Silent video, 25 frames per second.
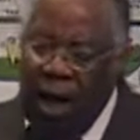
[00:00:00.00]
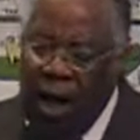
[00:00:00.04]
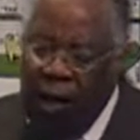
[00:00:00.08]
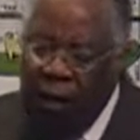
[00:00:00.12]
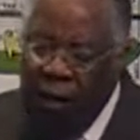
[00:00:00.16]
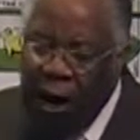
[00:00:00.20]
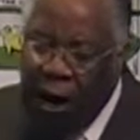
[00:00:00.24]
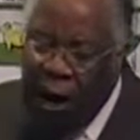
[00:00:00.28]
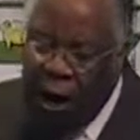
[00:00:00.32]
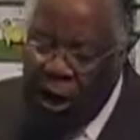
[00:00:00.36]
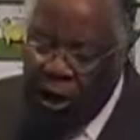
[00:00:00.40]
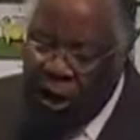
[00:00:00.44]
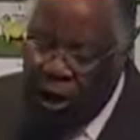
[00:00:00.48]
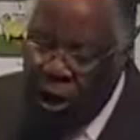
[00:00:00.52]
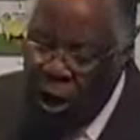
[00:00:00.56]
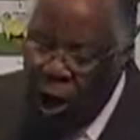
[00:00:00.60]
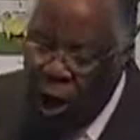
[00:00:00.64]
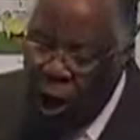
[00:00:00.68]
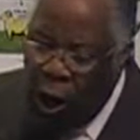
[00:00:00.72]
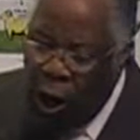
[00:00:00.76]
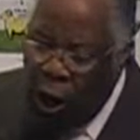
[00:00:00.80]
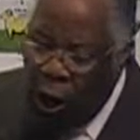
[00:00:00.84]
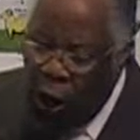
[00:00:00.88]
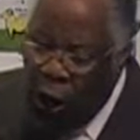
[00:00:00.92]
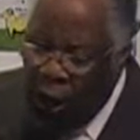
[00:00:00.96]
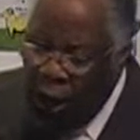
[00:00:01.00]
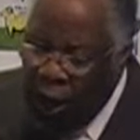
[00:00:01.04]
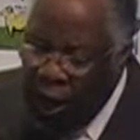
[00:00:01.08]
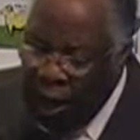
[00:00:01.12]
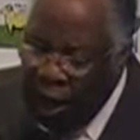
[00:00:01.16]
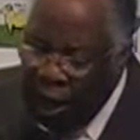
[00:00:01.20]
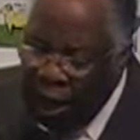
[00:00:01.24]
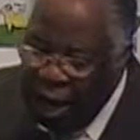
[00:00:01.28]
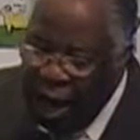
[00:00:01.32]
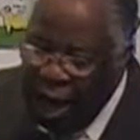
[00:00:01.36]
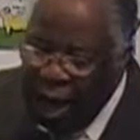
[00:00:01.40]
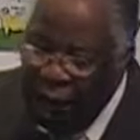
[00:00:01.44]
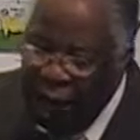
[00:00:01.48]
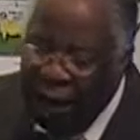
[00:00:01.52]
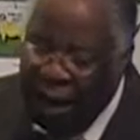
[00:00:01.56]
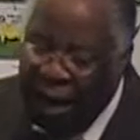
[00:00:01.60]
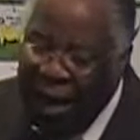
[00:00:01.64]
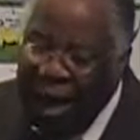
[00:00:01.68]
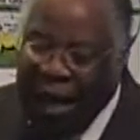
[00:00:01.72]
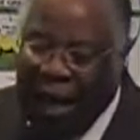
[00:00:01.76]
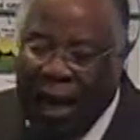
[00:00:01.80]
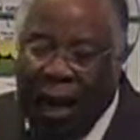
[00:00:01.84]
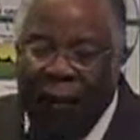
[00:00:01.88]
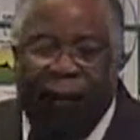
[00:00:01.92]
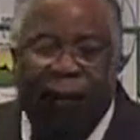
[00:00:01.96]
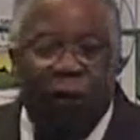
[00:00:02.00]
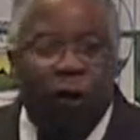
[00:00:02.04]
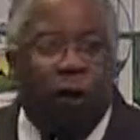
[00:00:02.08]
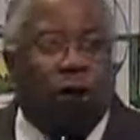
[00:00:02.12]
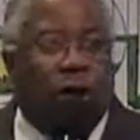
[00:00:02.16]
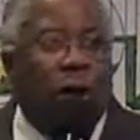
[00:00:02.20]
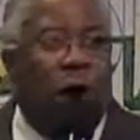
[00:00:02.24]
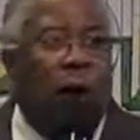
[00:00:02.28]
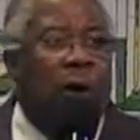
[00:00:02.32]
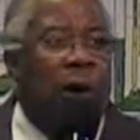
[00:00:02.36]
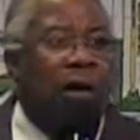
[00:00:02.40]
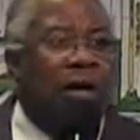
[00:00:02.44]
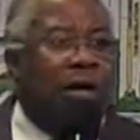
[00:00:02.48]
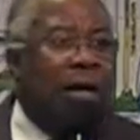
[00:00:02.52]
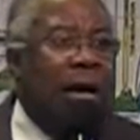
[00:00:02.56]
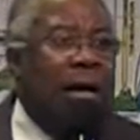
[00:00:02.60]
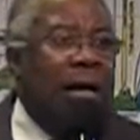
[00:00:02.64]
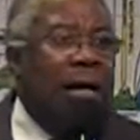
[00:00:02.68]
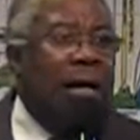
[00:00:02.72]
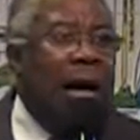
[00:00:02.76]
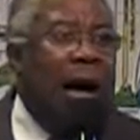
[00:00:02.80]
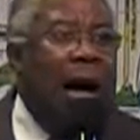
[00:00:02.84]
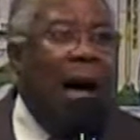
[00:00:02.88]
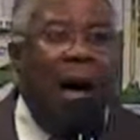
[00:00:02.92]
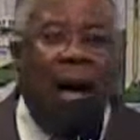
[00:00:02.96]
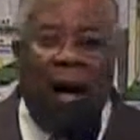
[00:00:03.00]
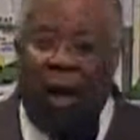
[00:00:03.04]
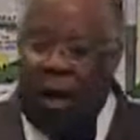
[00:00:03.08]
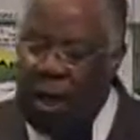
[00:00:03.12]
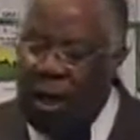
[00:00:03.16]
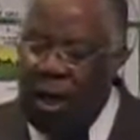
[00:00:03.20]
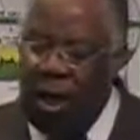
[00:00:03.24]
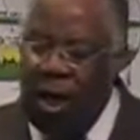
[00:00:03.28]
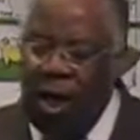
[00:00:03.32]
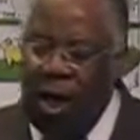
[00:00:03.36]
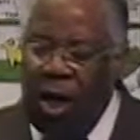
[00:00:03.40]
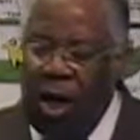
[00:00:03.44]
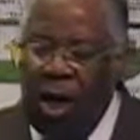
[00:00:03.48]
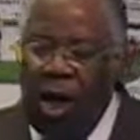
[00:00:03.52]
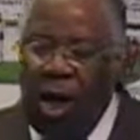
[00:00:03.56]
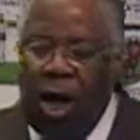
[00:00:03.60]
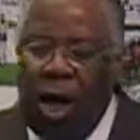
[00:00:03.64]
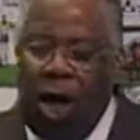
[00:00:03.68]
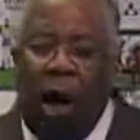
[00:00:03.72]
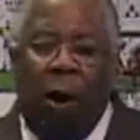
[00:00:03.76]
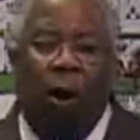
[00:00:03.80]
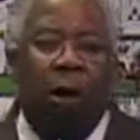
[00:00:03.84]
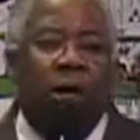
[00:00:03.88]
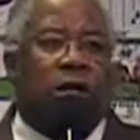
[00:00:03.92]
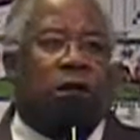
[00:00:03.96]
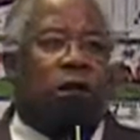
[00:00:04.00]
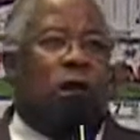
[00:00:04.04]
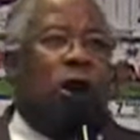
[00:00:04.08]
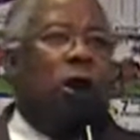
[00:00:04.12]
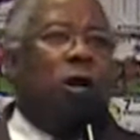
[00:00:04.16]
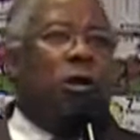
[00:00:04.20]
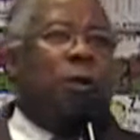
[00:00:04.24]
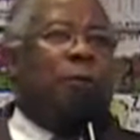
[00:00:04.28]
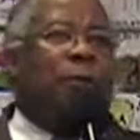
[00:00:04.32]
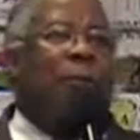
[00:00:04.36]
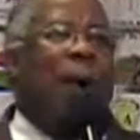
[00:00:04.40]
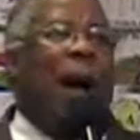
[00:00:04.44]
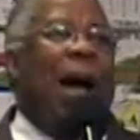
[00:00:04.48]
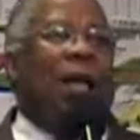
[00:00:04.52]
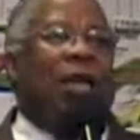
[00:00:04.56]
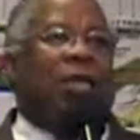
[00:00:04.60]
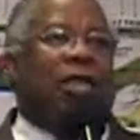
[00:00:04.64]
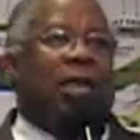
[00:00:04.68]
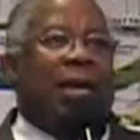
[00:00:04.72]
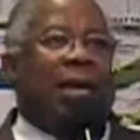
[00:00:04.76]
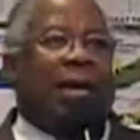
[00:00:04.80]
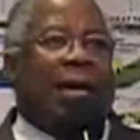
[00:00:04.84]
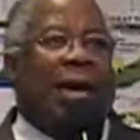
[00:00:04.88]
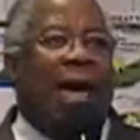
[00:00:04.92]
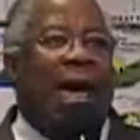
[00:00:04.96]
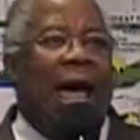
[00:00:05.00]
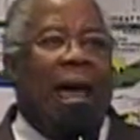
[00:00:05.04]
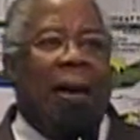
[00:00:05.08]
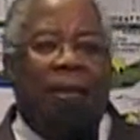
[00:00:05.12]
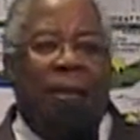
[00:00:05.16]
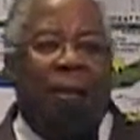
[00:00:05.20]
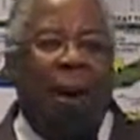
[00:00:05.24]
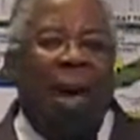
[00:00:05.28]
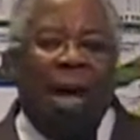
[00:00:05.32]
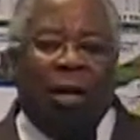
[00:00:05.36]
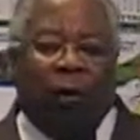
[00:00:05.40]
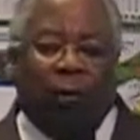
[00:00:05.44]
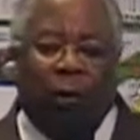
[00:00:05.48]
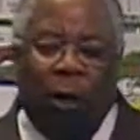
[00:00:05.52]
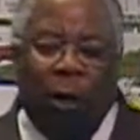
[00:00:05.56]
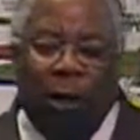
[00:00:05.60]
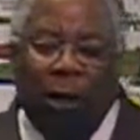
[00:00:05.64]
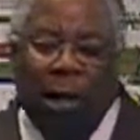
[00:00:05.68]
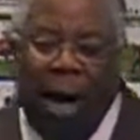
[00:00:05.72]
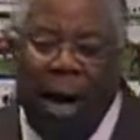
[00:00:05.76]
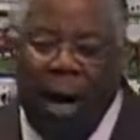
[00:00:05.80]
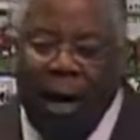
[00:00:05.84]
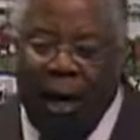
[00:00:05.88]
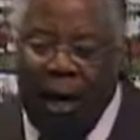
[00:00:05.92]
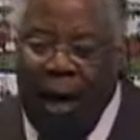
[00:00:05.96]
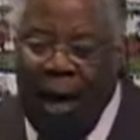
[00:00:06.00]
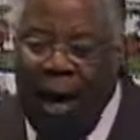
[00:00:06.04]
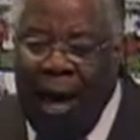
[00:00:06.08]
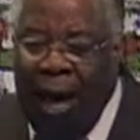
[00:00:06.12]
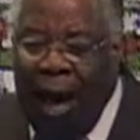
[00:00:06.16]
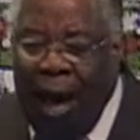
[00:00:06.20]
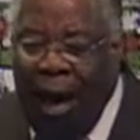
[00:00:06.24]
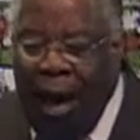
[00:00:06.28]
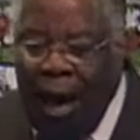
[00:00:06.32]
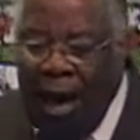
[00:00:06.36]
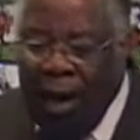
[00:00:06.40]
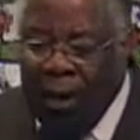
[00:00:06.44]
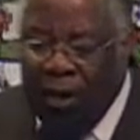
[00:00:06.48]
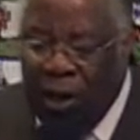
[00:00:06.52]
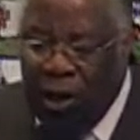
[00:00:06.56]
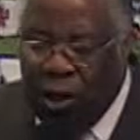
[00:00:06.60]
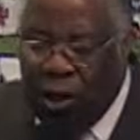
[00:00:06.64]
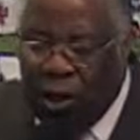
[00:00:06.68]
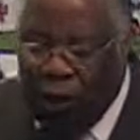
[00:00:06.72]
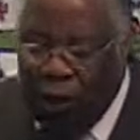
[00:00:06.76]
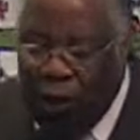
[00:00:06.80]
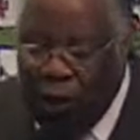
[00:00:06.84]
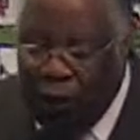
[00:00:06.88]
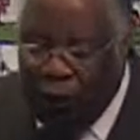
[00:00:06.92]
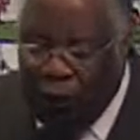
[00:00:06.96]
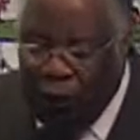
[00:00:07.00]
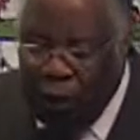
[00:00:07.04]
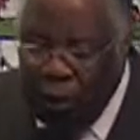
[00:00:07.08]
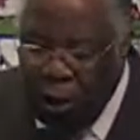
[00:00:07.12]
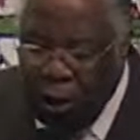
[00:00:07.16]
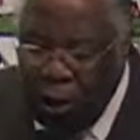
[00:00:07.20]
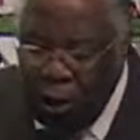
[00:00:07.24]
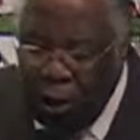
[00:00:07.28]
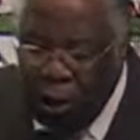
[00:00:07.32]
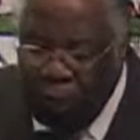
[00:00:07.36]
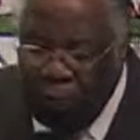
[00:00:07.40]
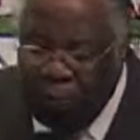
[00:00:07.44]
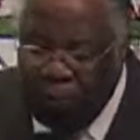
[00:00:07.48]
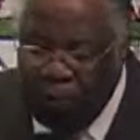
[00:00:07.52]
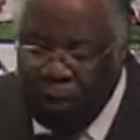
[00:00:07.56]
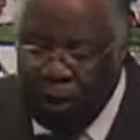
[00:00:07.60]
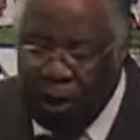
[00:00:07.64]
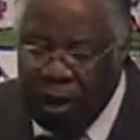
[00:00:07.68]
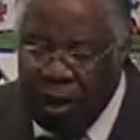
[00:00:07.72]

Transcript: There is no amen, lack of assurance in God. Right. Your insurance policy can't match what God has in store for you.